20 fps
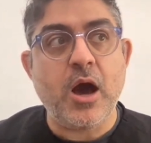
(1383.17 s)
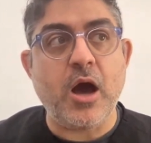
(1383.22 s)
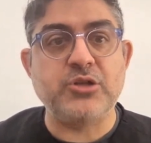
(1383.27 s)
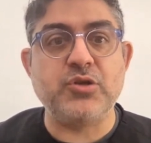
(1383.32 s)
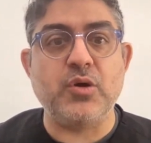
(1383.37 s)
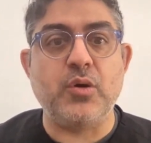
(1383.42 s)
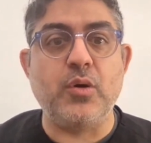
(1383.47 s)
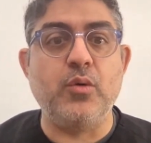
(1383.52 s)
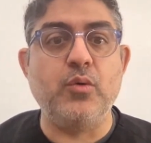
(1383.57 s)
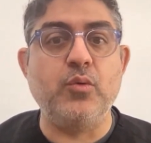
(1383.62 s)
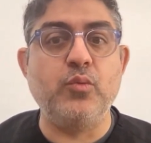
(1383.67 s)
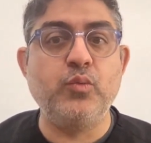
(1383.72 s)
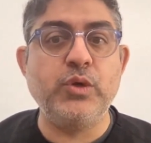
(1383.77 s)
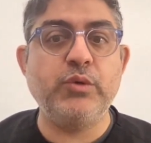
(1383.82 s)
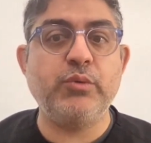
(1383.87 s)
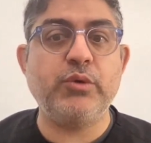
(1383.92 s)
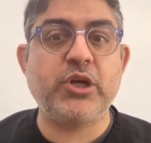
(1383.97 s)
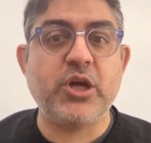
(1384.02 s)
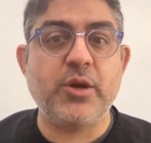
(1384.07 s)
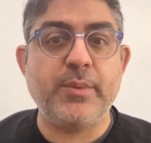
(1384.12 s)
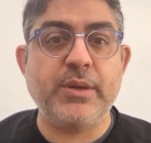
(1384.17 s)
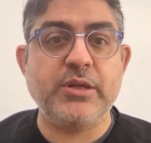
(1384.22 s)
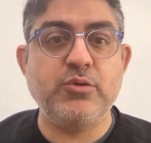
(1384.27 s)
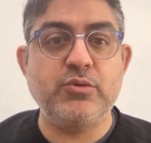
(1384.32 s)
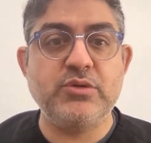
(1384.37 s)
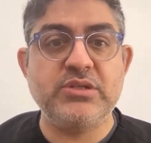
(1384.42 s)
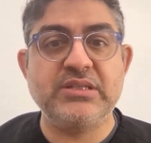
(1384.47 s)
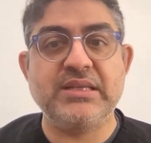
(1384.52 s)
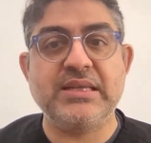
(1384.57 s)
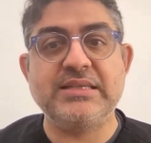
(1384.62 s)
So we recommend
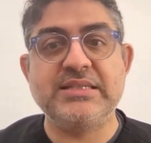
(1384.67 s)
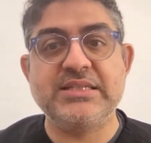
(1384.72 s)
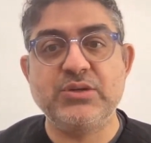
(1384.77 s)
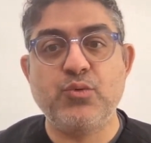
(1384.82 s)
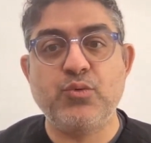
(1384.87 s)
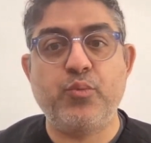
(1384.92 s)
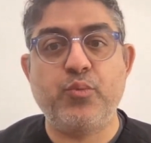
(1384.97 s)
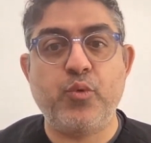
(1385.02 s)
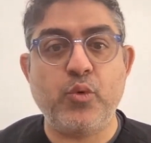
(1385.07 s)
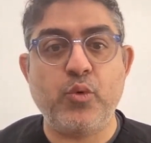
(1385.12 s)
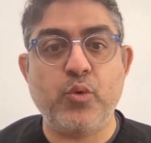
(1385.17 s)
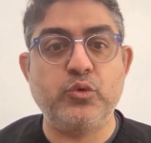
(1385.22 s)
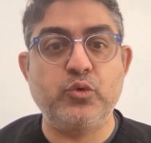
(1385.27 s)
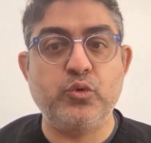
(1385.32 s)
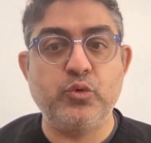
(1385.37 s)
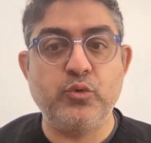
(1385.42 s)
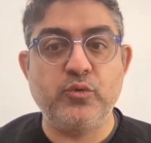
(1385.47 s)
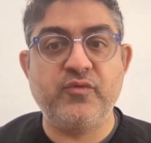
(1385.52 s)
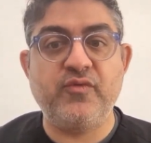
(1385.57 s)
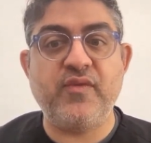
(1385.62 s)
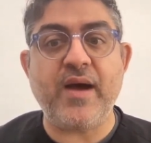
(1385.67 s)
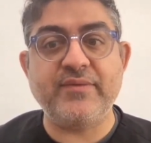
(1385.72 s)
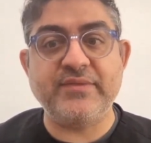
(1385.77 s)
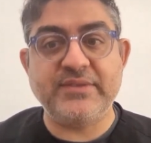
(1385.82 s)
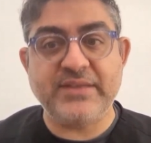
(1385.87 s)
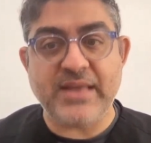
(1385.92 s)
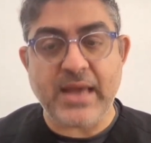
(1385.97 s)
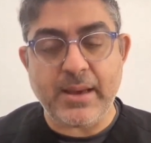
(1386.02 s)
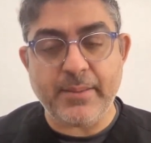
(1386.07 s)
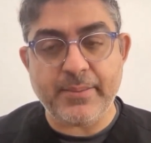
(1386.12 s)
using the
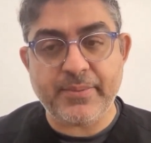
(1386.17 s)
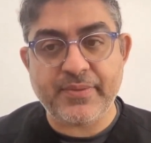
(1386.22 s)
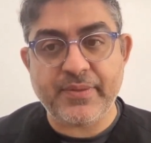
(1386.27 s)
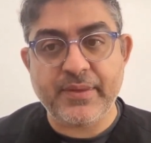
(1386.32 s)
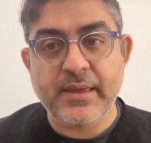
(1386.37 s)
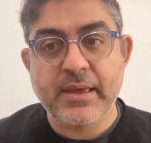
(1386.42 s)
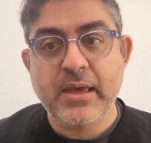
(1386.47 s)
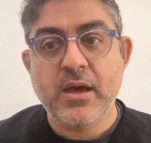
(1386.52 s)
0.25 depth.